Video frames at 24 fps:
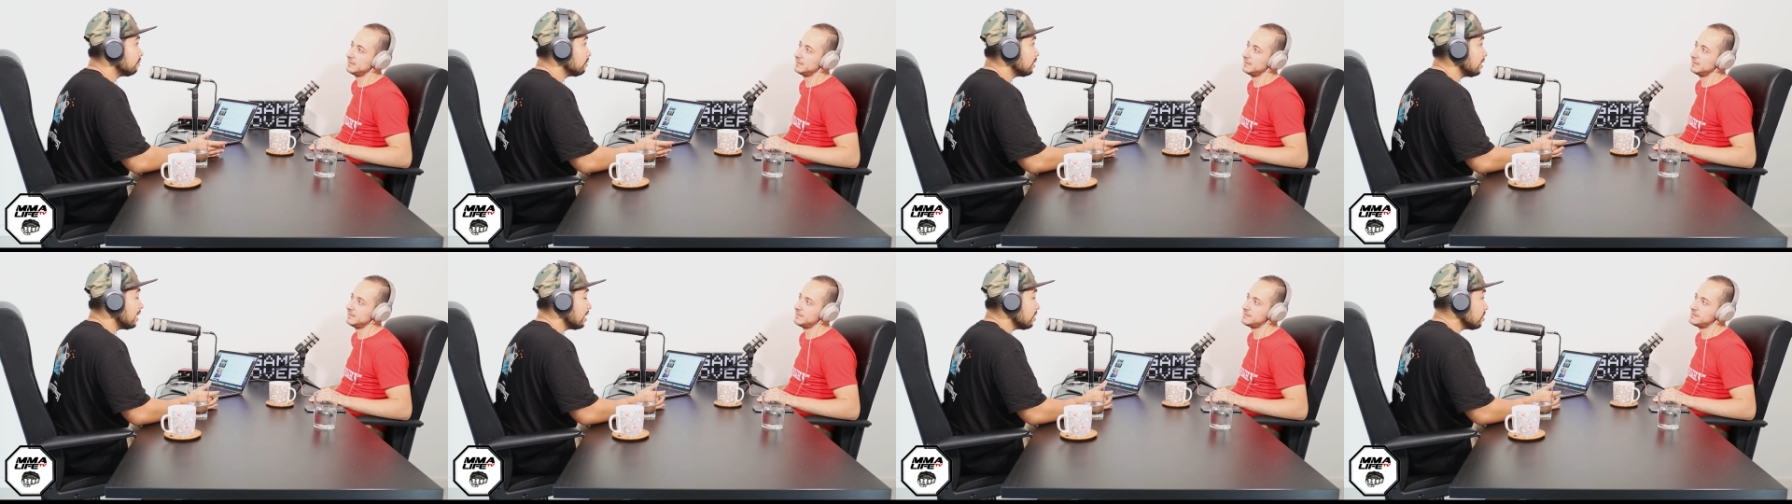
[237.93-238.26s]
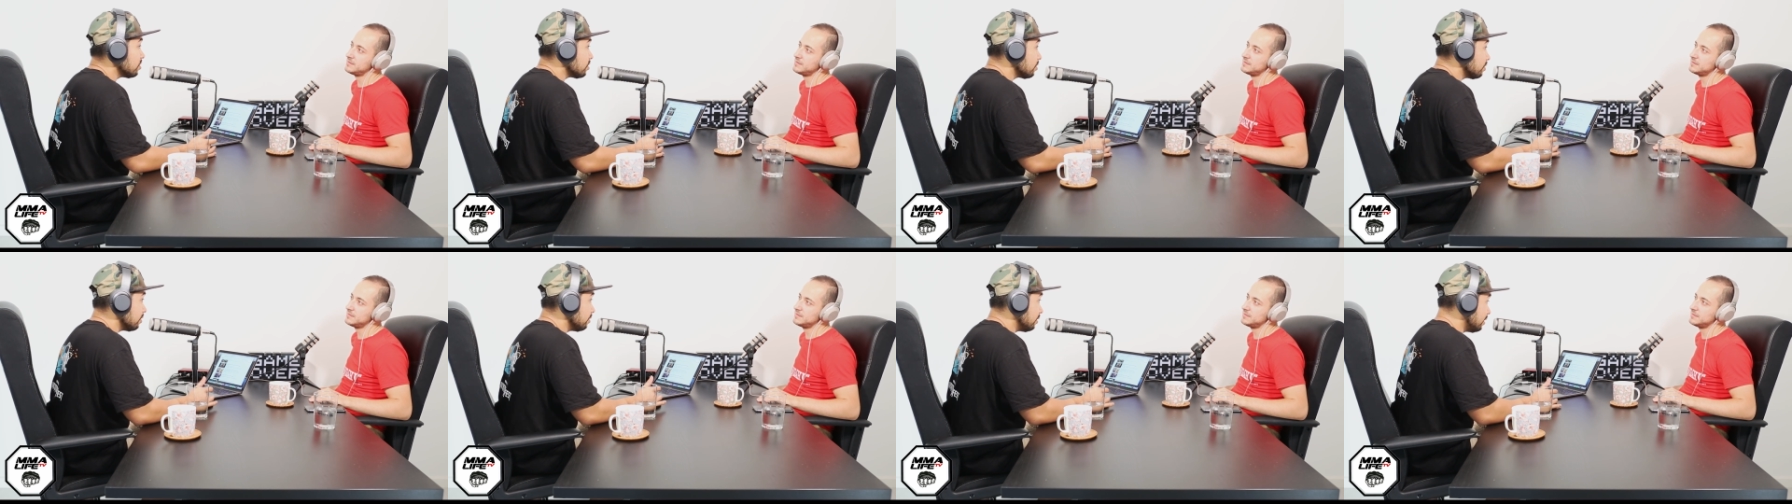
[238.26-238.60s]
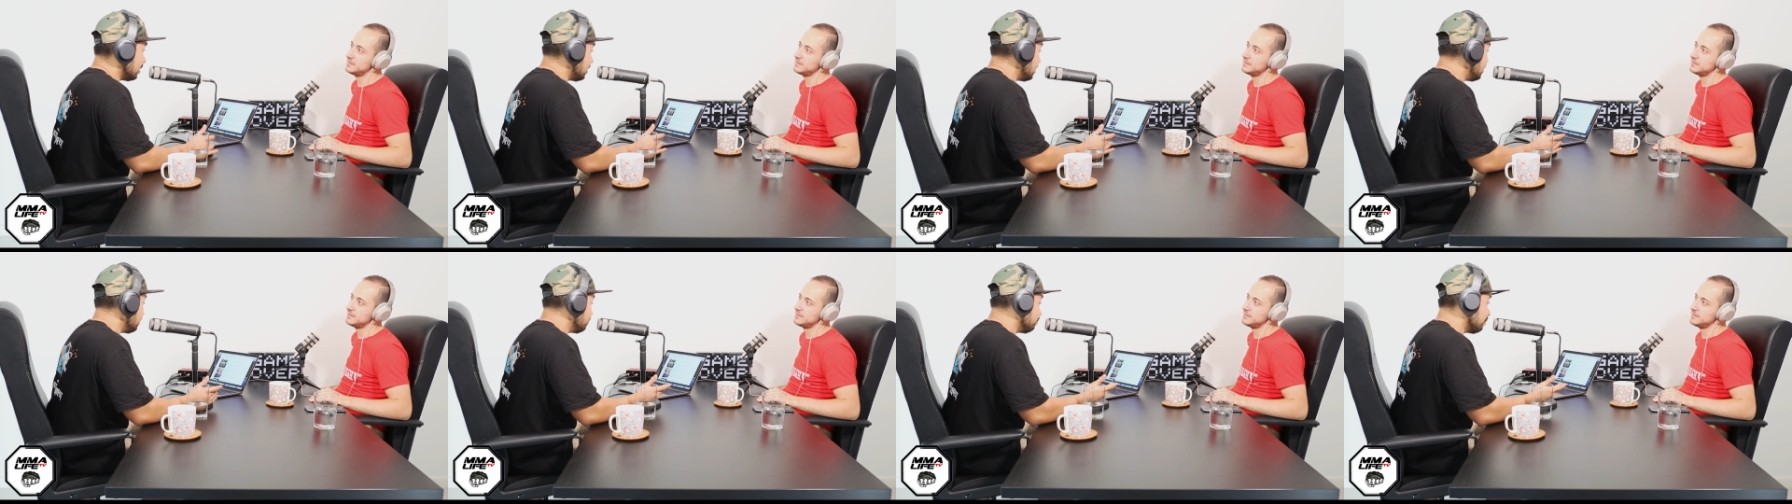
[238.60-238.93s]
announcer.
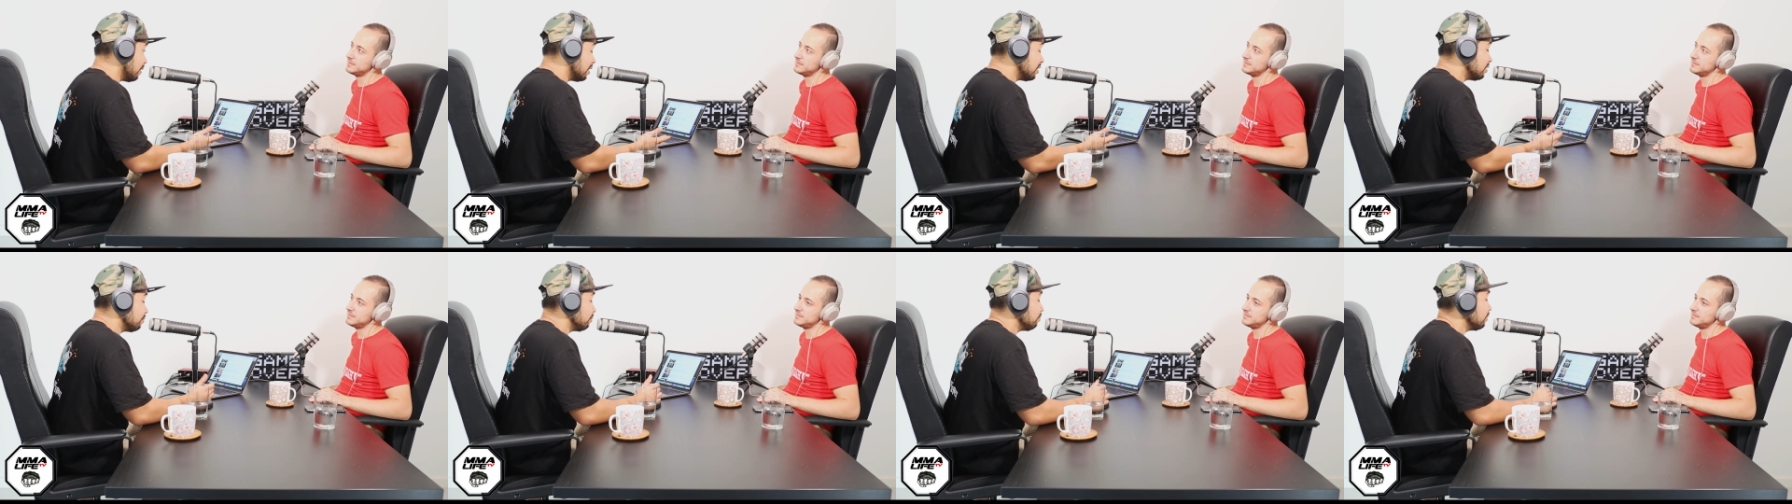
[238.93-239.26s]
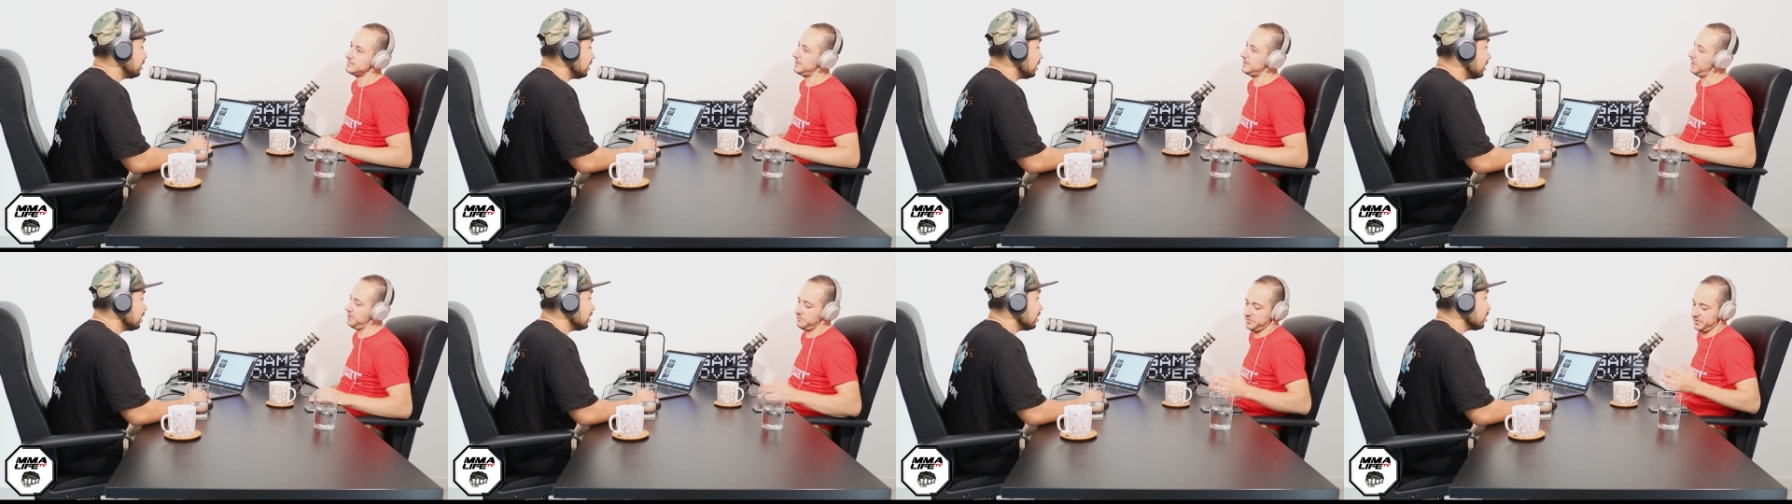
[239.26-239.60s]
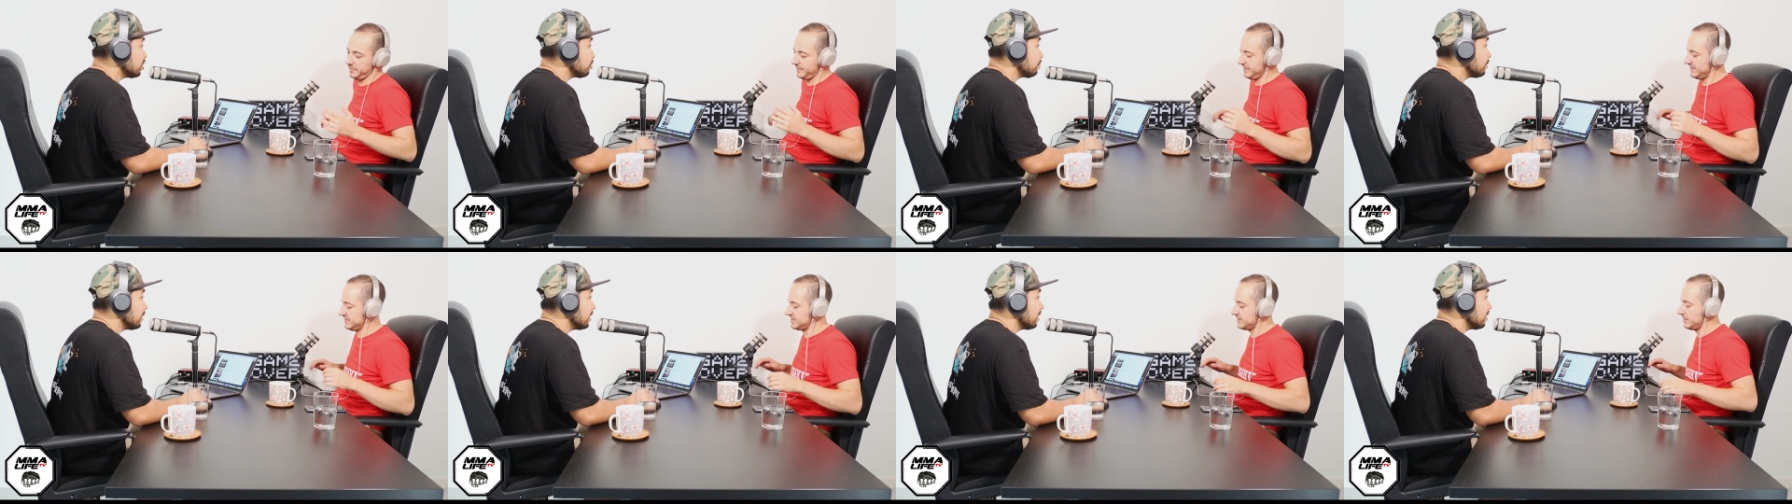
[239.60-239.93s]
Eh, but I
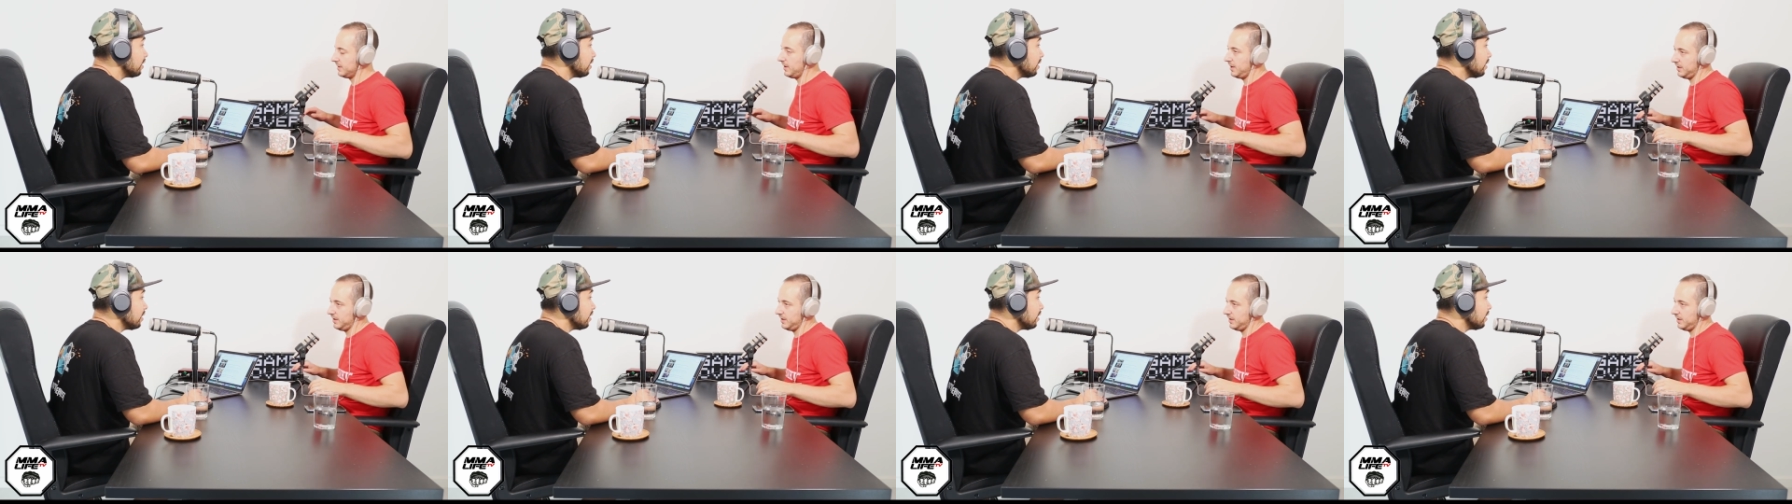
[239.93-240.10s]
wouldn't ESPN. be so.